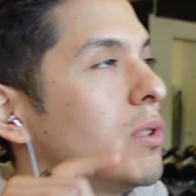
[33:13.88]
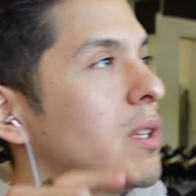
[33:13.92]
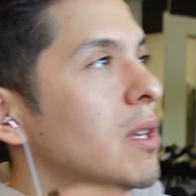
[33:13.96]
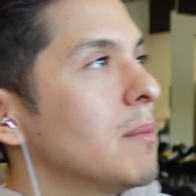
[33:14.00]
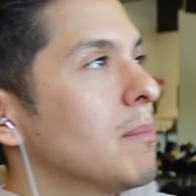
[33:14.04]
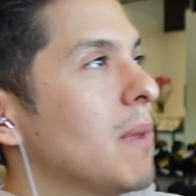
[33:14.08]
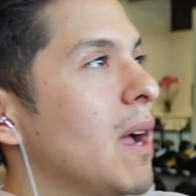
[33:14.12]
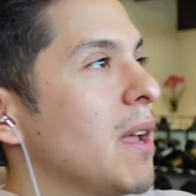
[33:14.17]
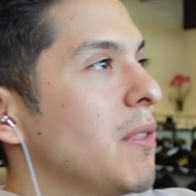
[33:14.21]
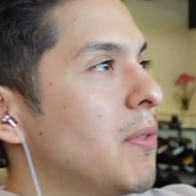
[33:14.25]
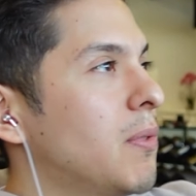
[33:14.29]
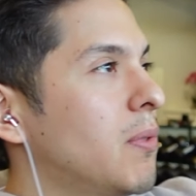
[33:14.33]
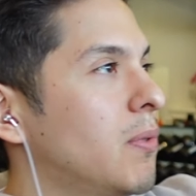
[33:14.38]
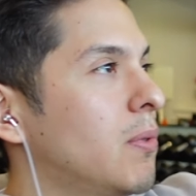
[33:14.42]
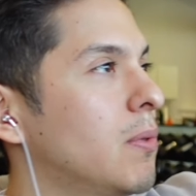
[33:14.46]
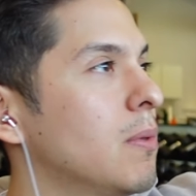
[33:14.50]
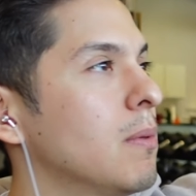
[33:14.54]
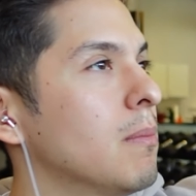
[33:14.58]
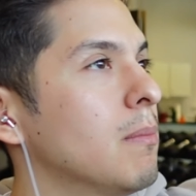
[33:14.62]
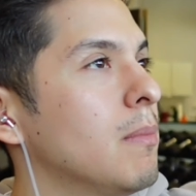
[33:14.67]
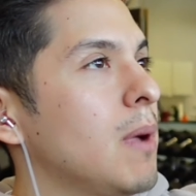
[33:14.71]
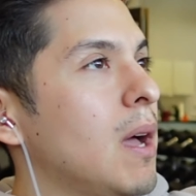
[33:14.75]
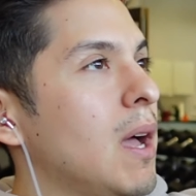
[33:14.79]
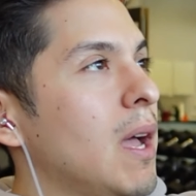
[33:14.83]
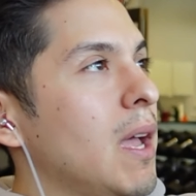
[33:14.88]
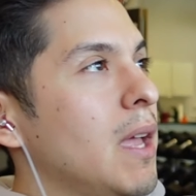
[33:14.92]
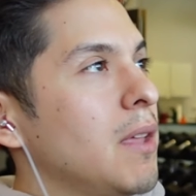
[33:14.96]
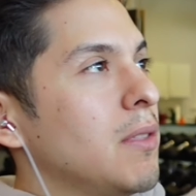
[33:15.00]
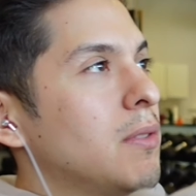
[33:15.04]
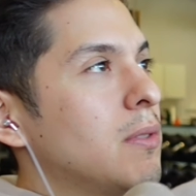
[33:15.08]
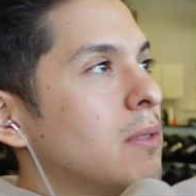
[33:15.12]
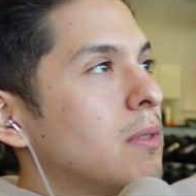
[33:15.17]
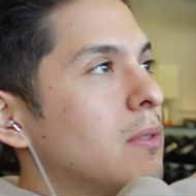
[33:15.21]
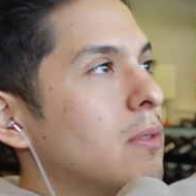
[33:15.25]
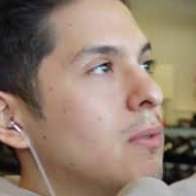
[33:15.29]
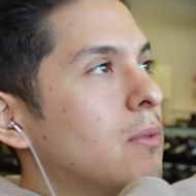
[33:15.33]
my
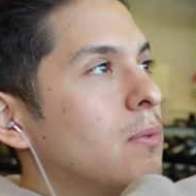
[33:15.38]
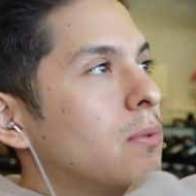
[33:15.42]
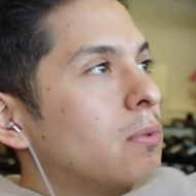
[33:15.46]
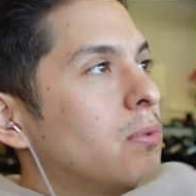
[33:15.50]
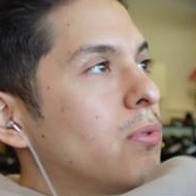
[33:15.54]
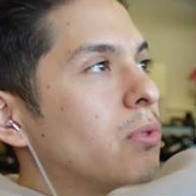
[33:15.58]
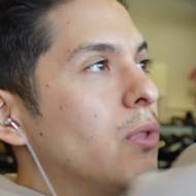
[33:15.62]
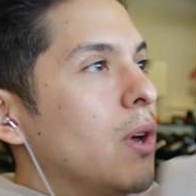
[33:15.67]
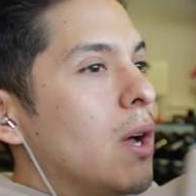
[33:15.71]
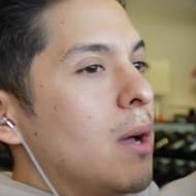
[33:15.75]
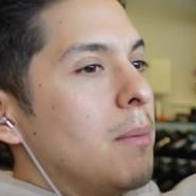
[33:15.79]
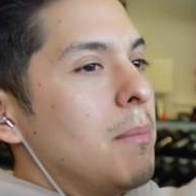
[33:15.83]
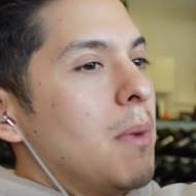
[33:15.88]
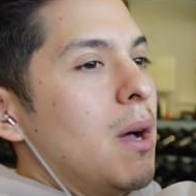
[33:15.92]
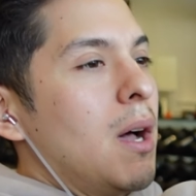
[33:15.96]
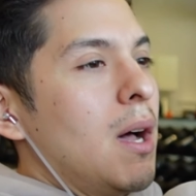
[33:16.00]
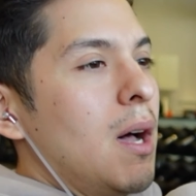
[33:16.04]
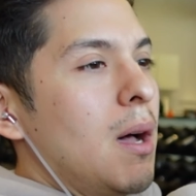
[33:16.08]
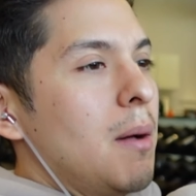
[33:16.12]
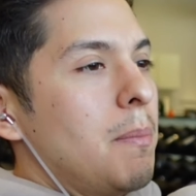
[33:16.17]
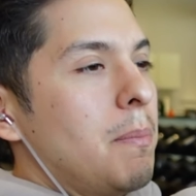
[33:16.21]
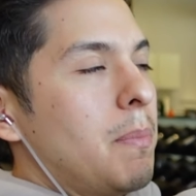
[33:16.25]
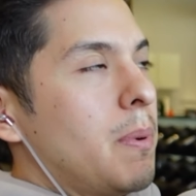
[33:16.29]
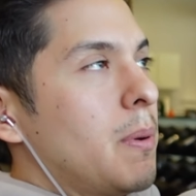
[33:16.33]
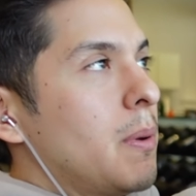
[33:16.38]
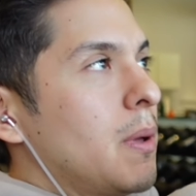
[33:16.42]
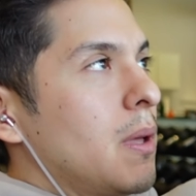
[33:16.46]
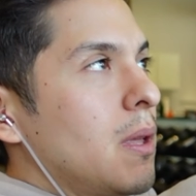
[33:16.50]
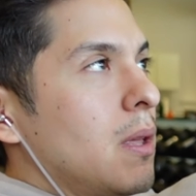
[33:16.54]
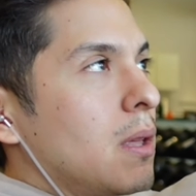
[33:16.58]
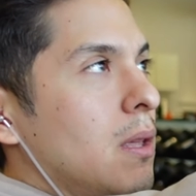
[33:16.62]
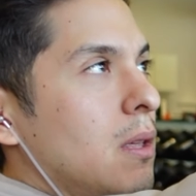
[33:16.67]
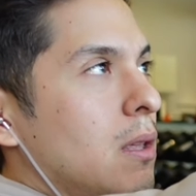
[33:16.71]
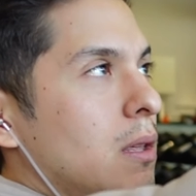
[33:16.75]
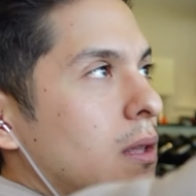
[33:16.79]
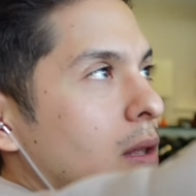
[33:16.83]
thumb up,
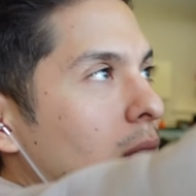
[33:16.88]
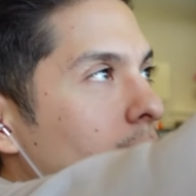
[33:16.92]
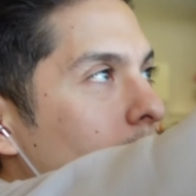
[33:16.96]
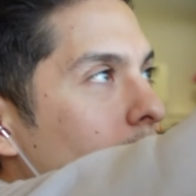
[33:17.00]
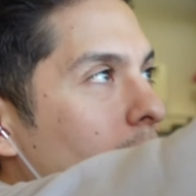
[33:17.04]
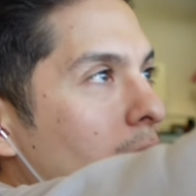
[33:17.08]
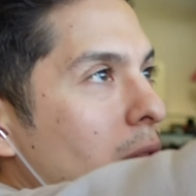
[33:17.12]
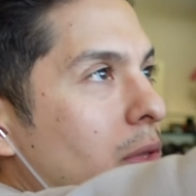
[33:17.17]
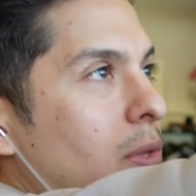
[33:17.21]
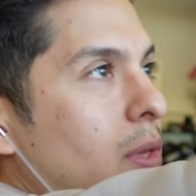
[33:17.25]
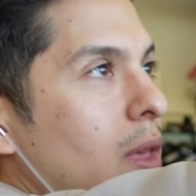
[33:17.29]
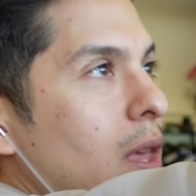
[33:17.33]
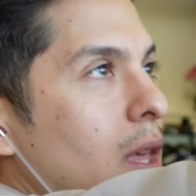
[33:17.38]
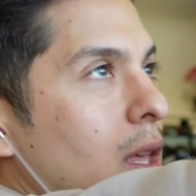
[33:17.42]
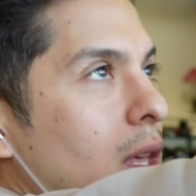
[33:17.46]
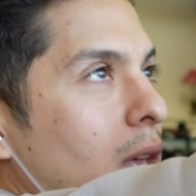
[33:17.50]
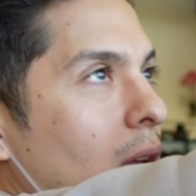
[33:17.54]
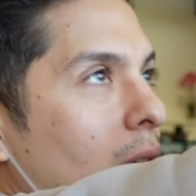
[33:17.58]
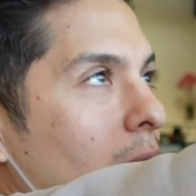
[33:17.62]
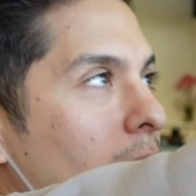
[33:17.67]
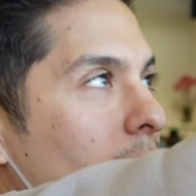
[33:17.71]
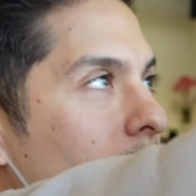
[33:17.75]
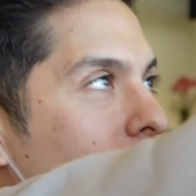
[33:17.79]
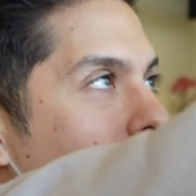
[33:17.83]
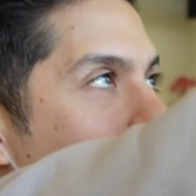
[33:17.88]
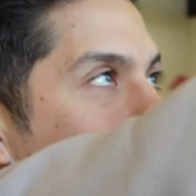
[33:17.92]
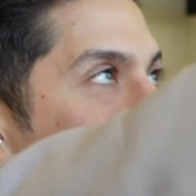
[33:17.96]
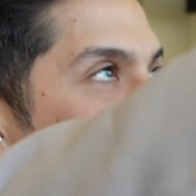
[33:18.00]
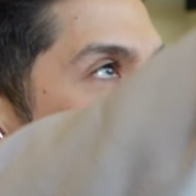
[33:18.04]
I think, and then I would